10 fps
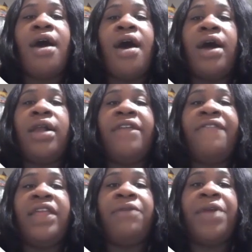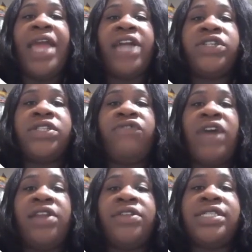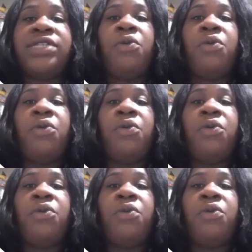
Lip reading: All of the reactions fall into